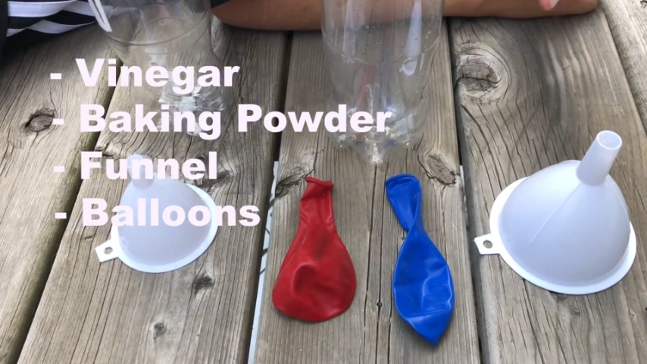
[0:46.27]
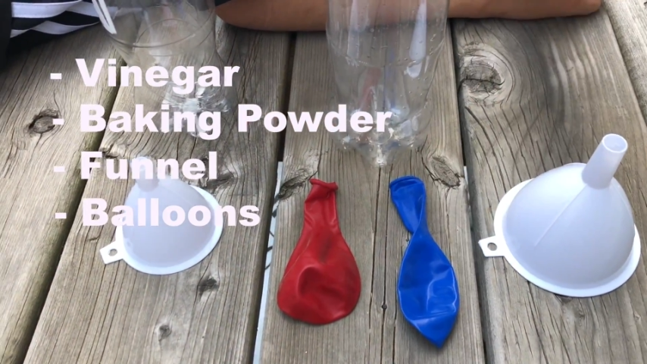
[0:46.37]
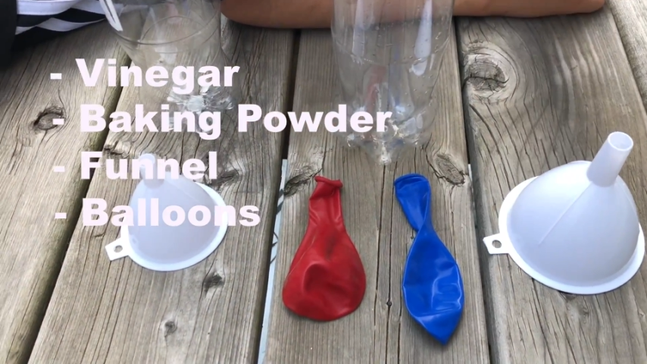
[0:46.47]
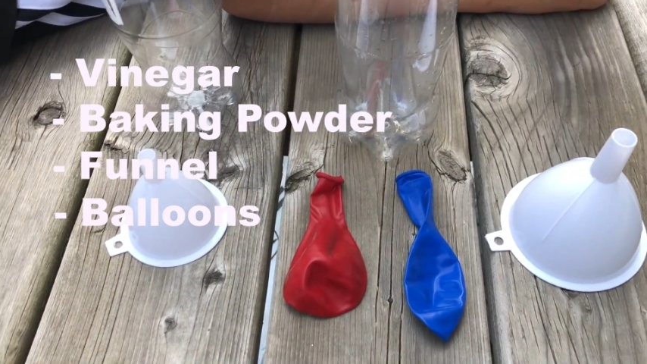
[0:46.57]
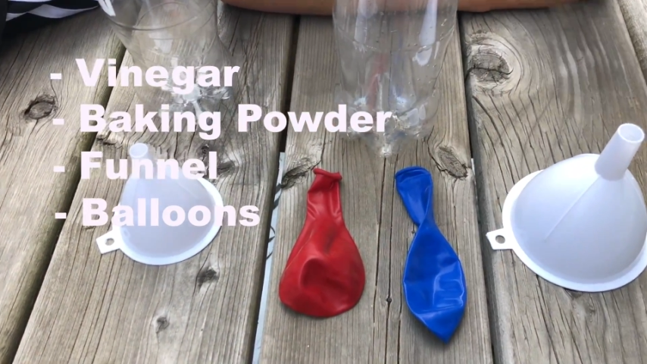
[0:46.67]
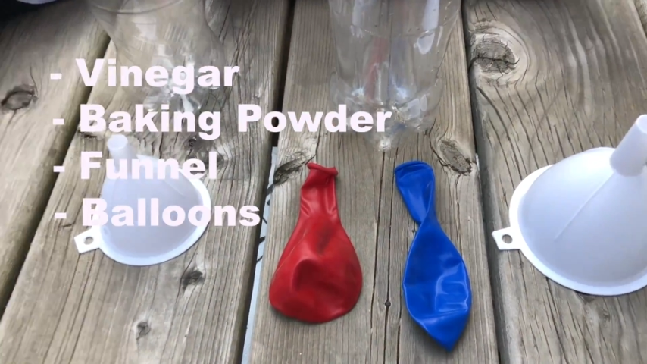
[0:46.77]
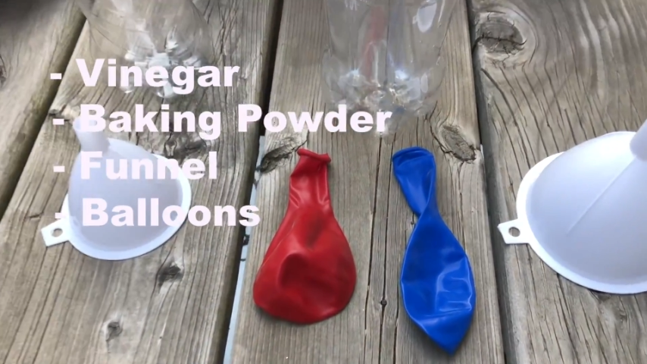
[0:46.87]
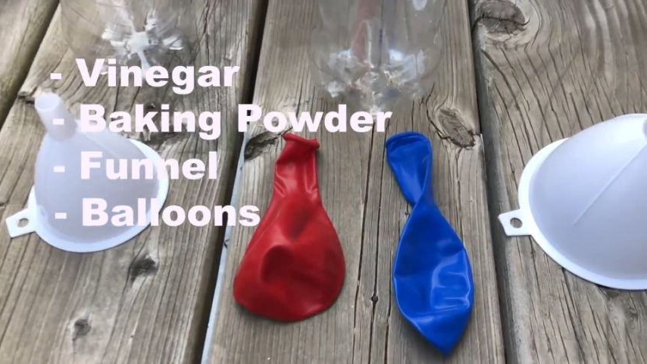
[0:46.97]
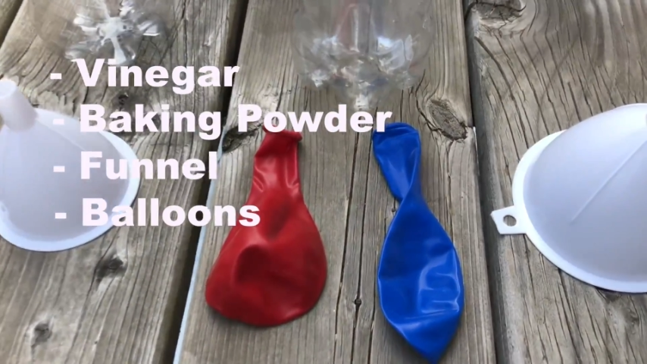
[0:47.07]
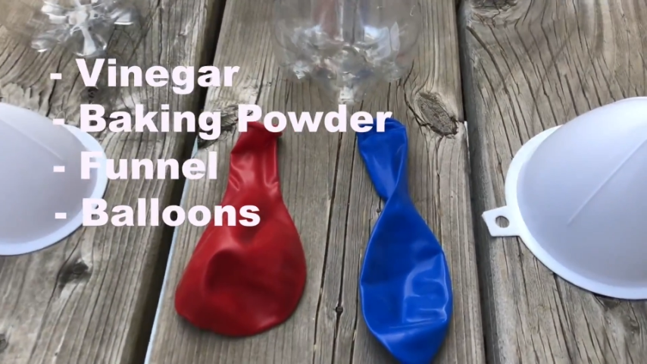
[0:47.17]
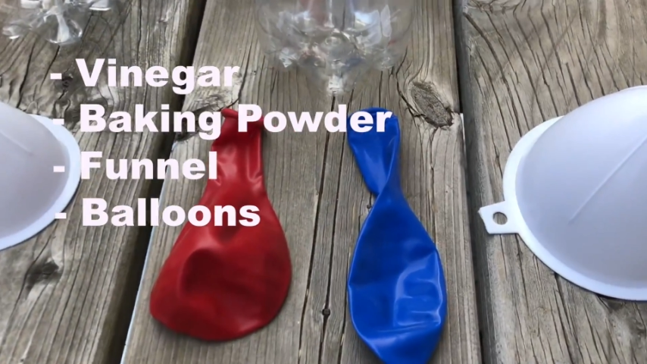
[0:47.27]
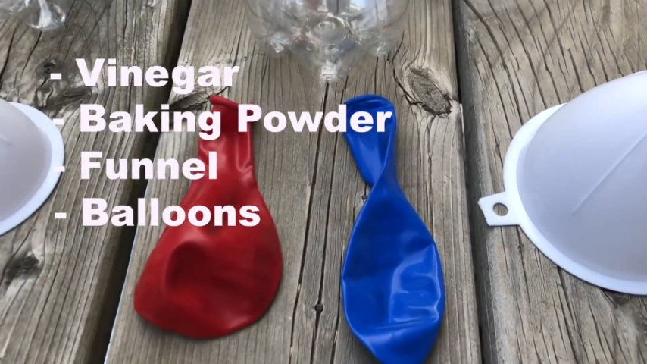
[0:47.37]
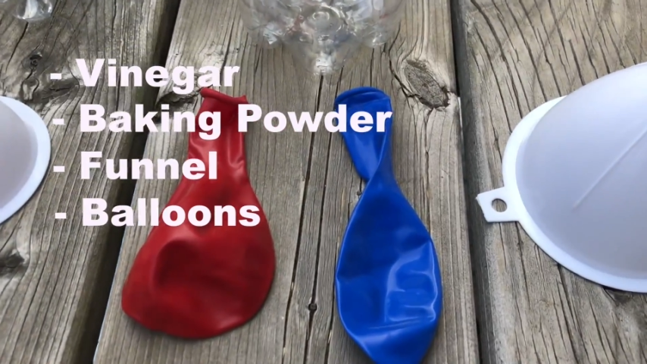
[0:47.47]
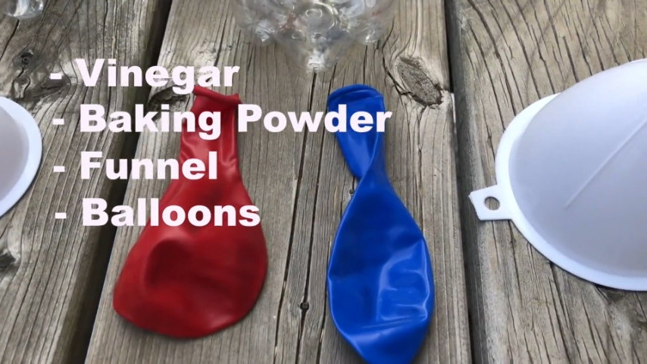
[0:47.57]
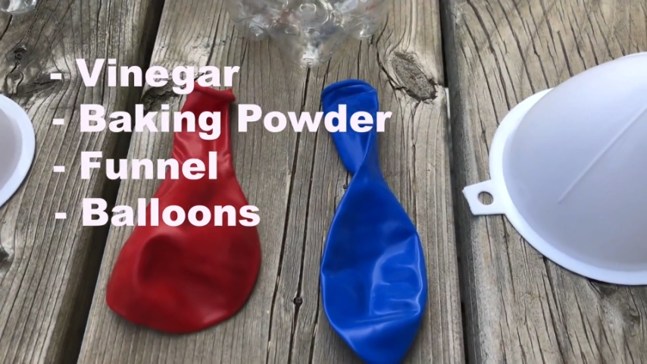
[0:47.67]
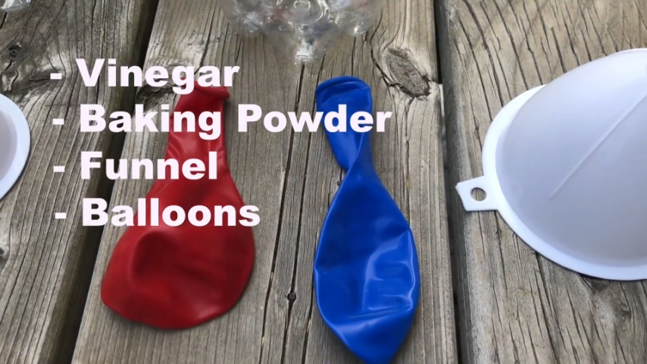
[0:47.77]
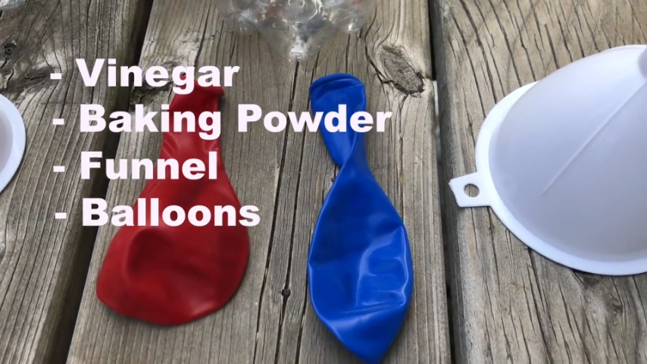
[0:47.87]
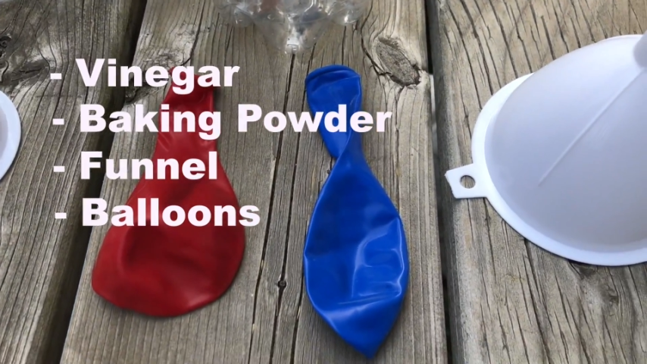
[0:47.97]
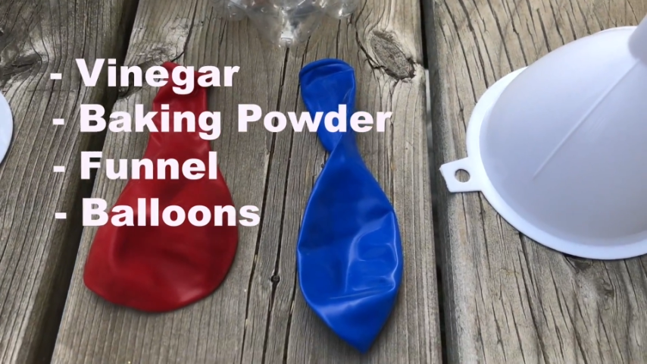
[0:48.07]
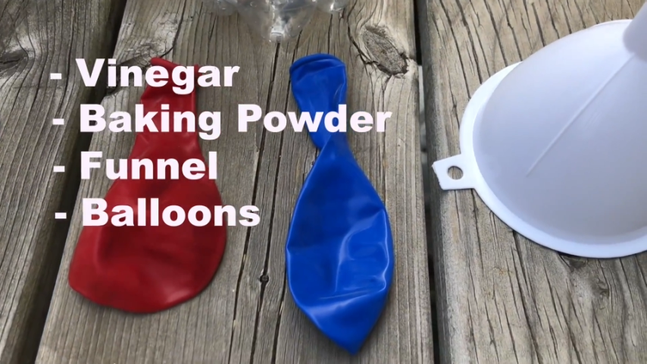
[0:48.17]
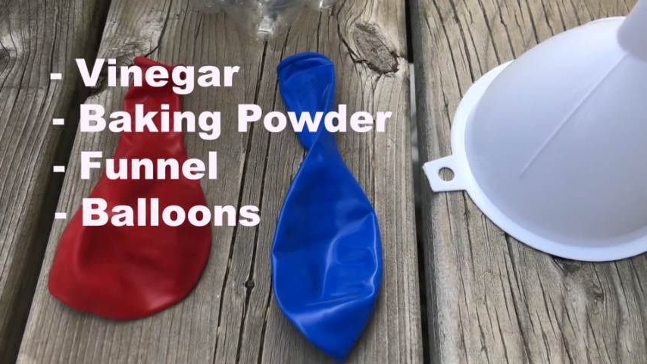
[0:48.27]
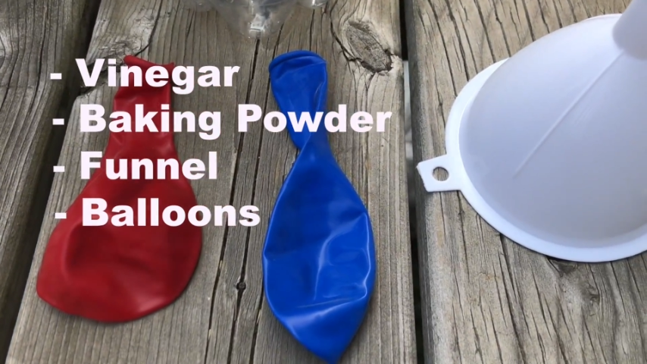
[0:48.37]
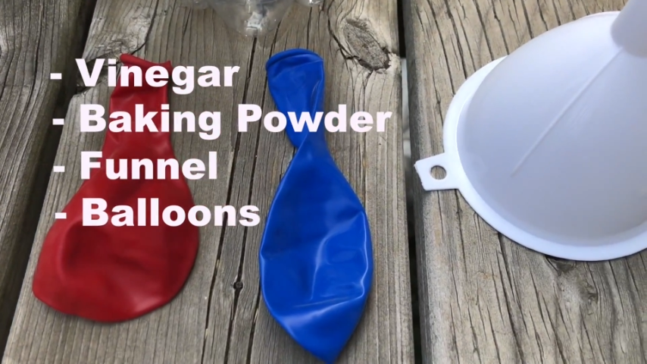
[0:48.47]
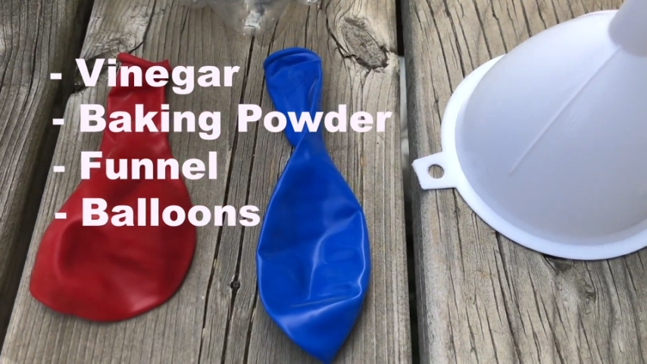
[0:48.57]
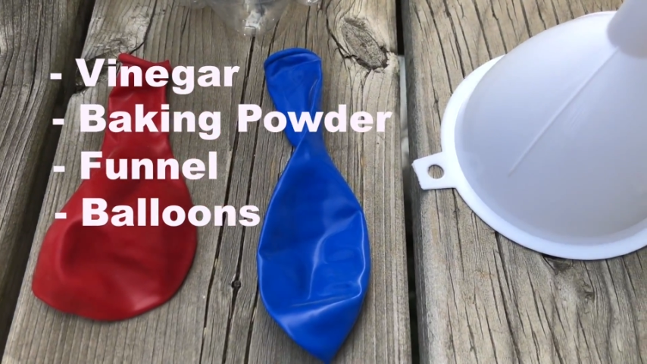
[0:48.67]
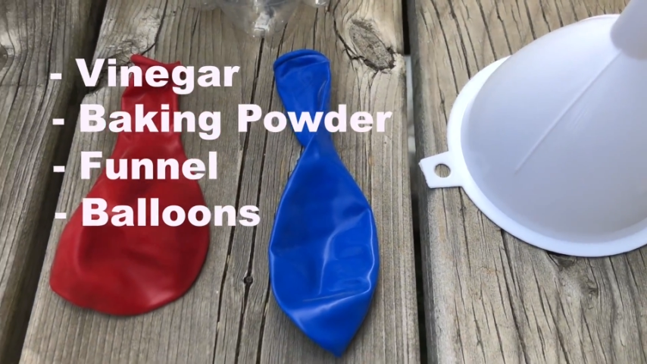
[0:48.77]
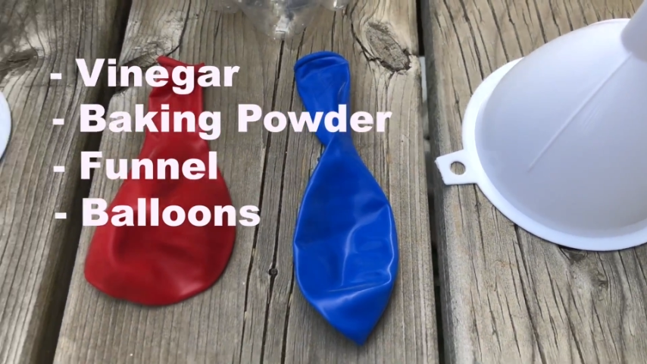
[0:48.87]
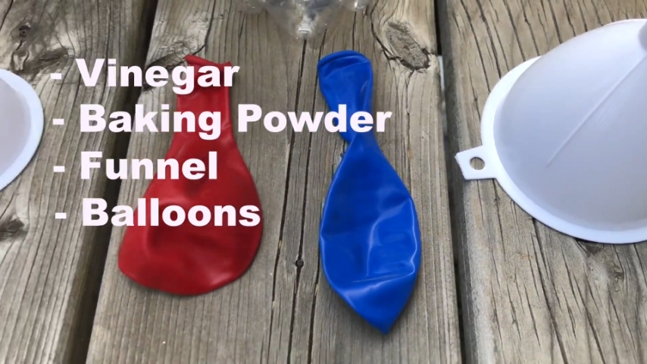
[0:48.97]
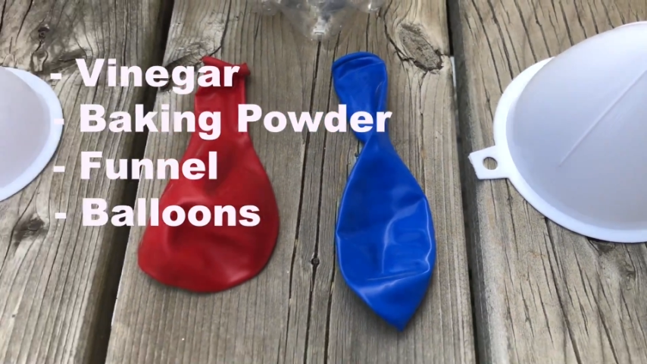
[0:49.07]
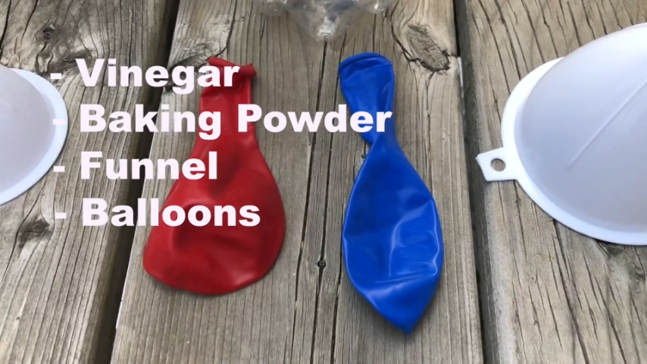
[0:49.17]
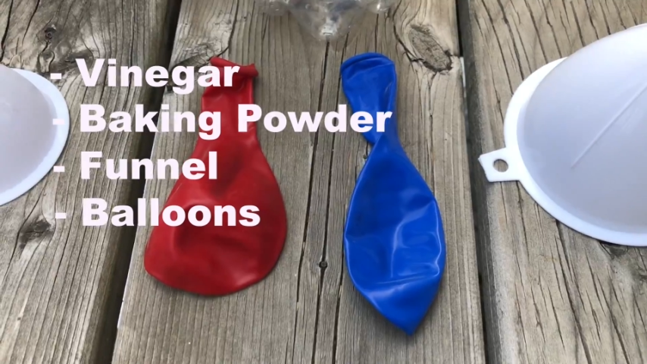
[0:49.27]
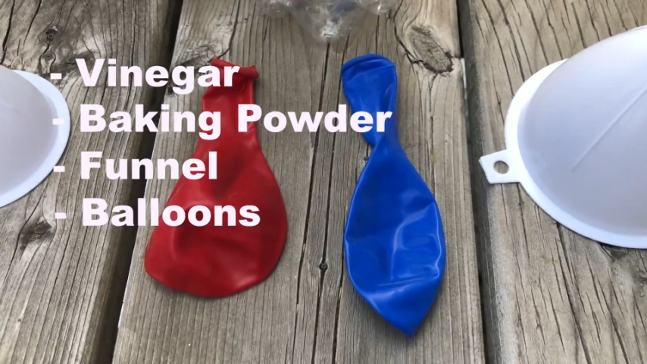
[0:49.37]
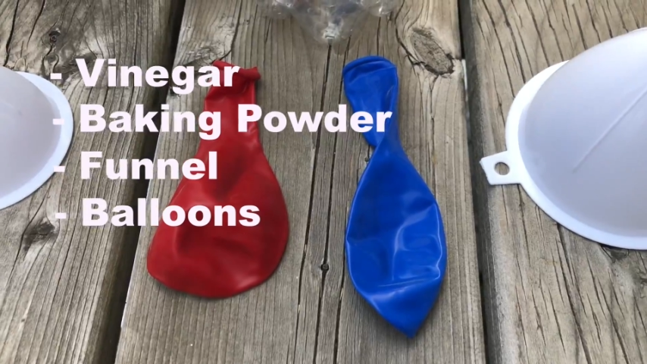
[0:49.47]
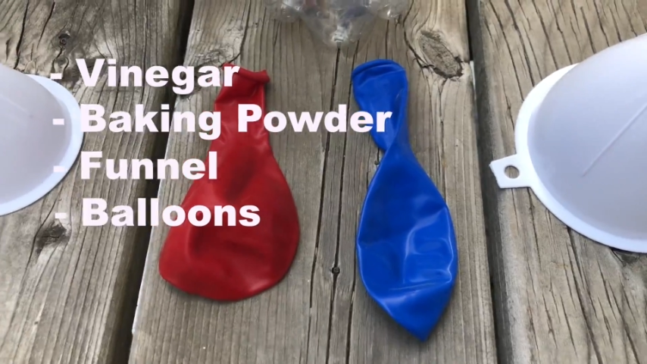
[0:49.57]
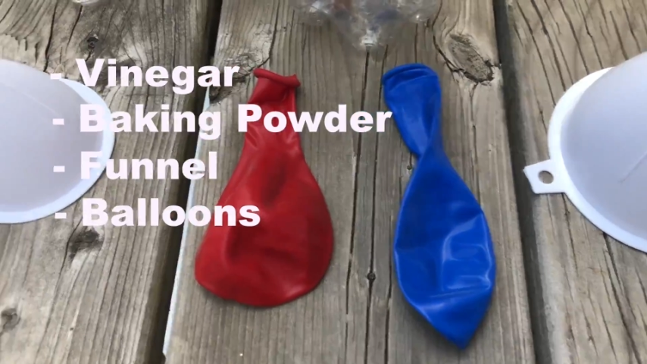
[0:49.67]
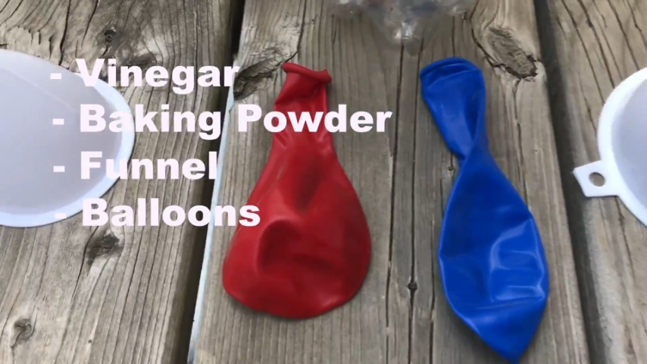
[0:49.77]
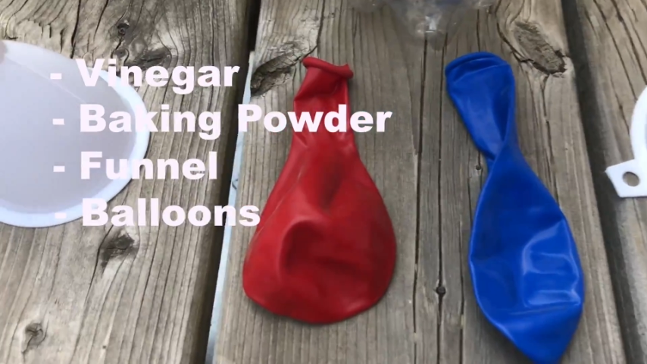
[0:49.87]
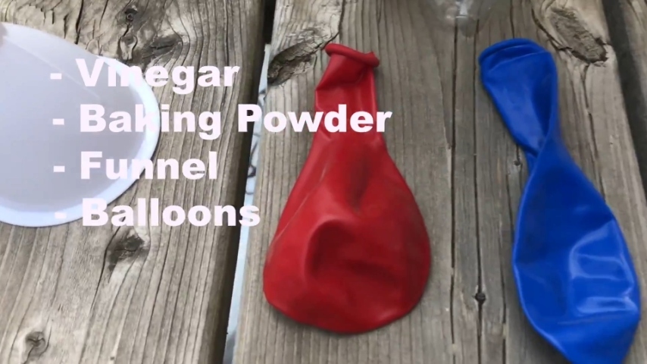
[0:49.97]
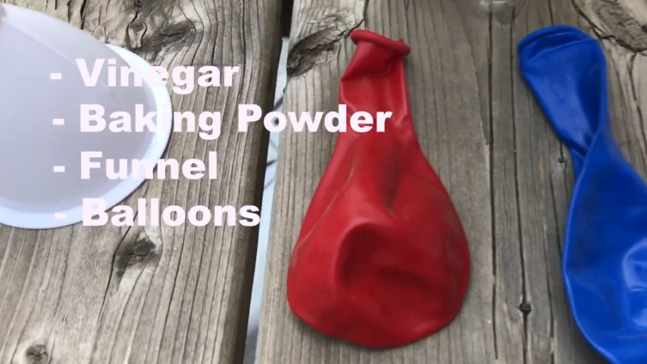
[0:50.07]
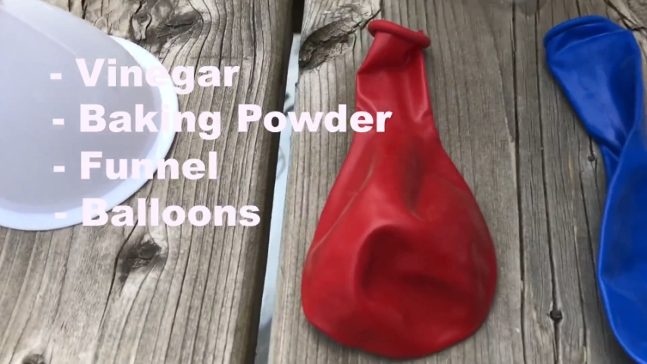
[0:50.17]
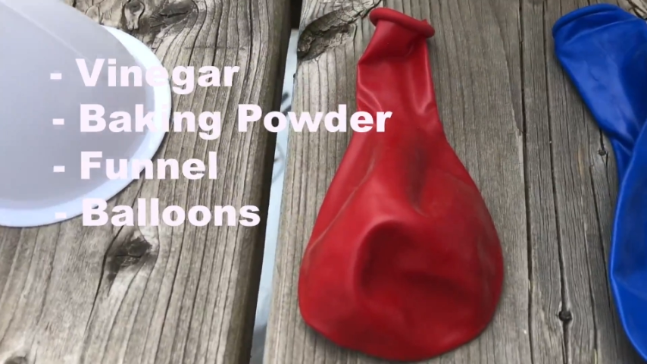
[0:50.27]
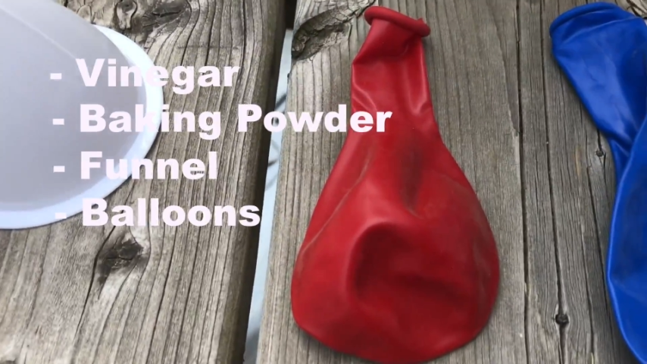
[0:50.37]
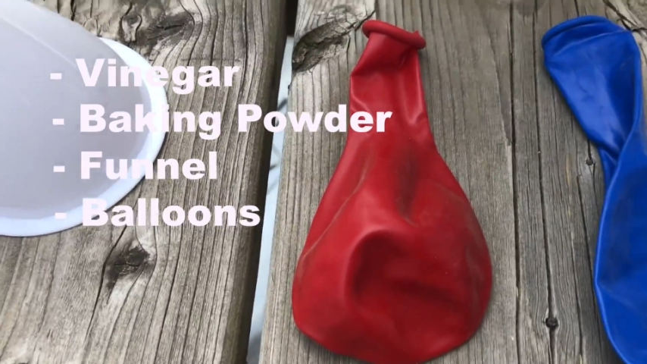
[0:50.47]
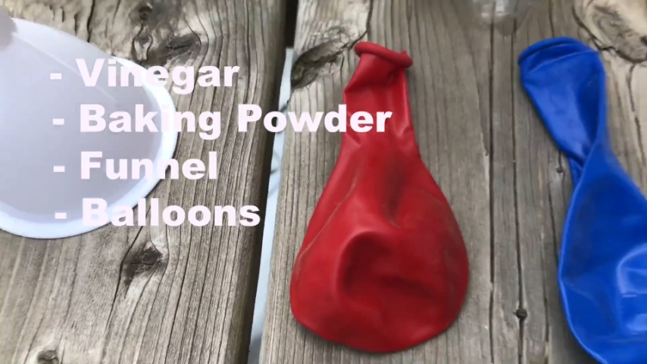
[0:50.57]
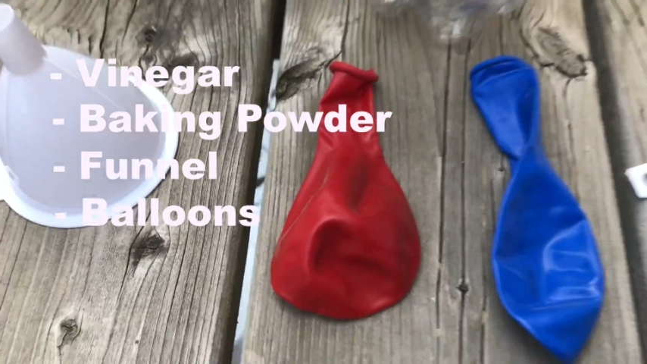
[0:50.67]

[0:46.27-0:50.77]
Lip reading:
(no speaker visible)